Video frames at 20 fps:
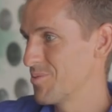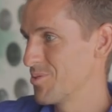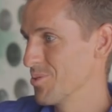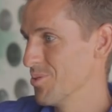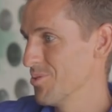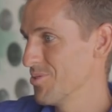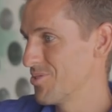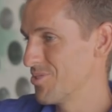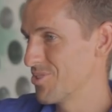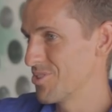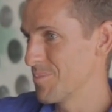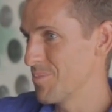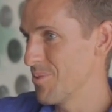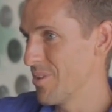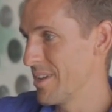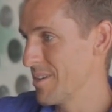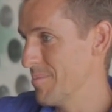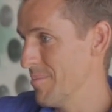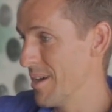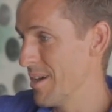resources,
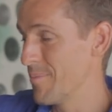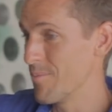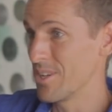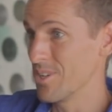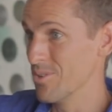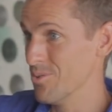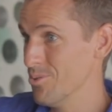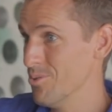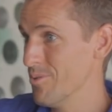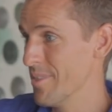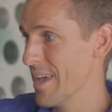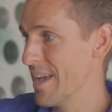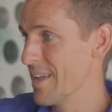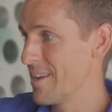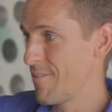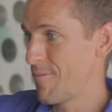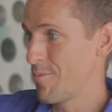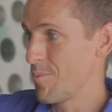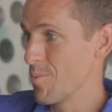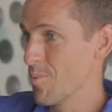supply and demand, we can do that
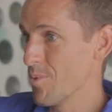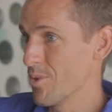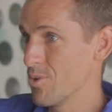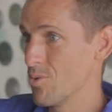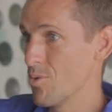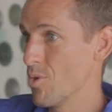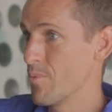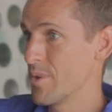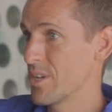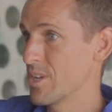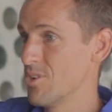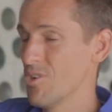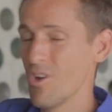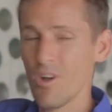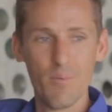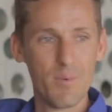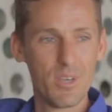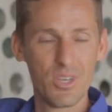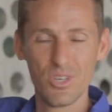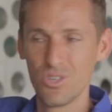if we want to, or we can
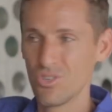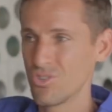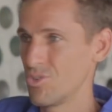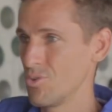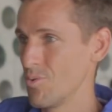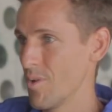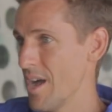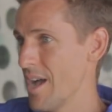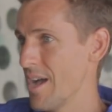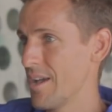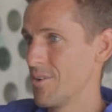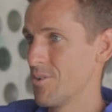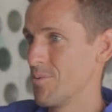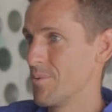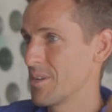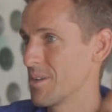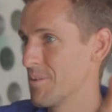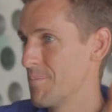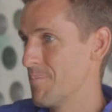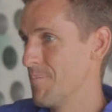not. We can just do art, or
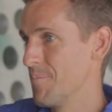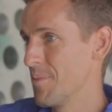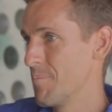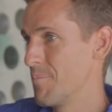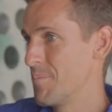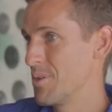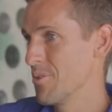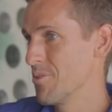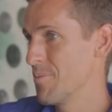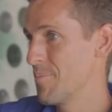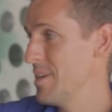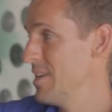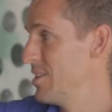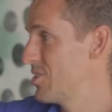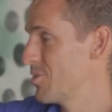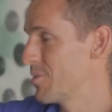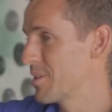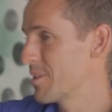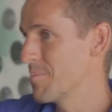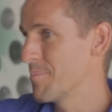we can be on the
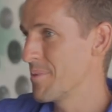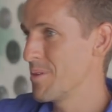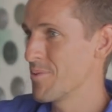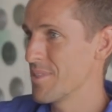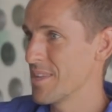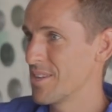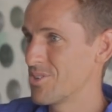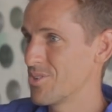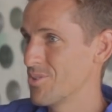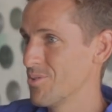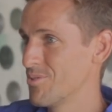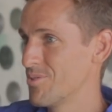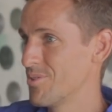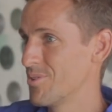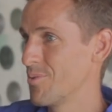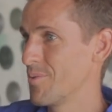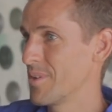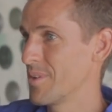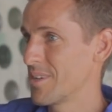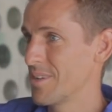beach, or we can be with our children,
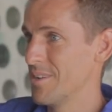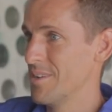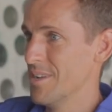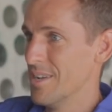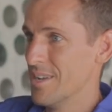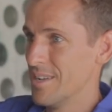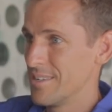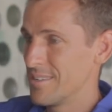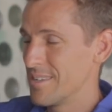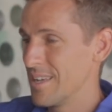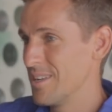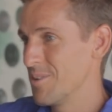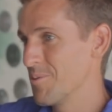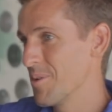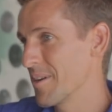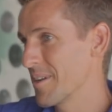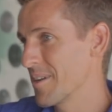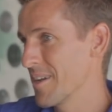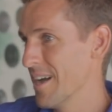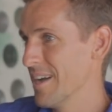or we can tend to
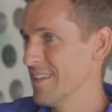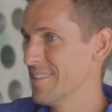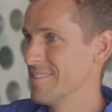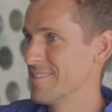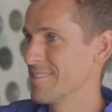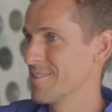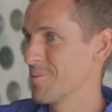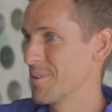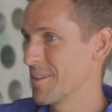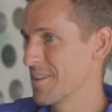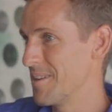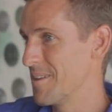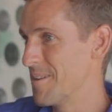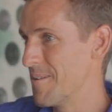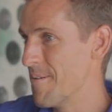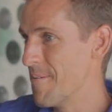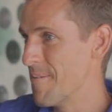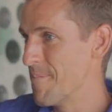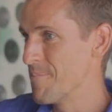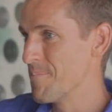our gardens, or we can
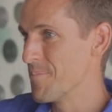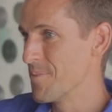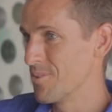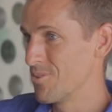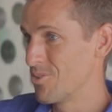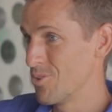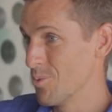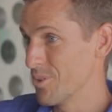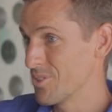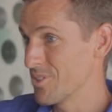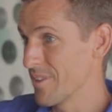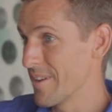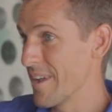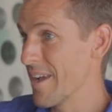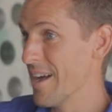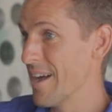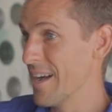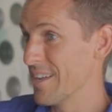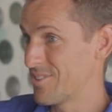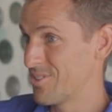do what's on our
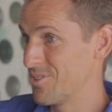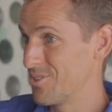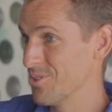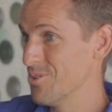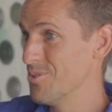heart to do.